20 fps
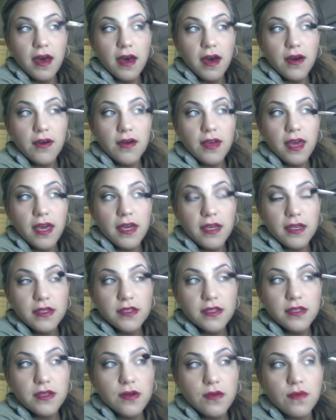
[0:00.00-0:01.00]
Okay,
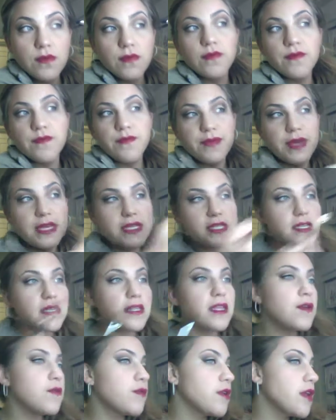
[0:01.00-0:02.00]
so
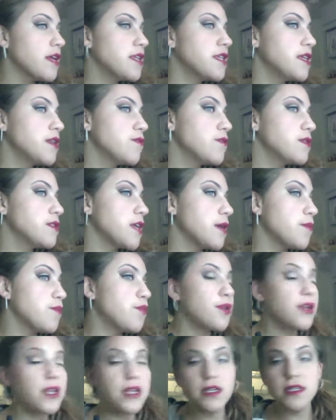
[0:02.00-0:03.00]
basically what I did was I
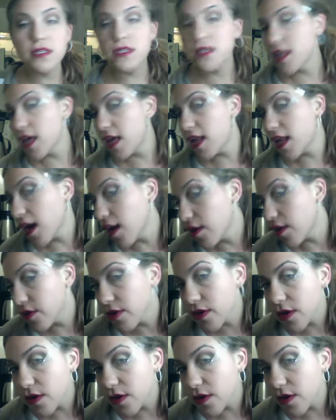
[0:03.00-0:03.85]
put it into that outer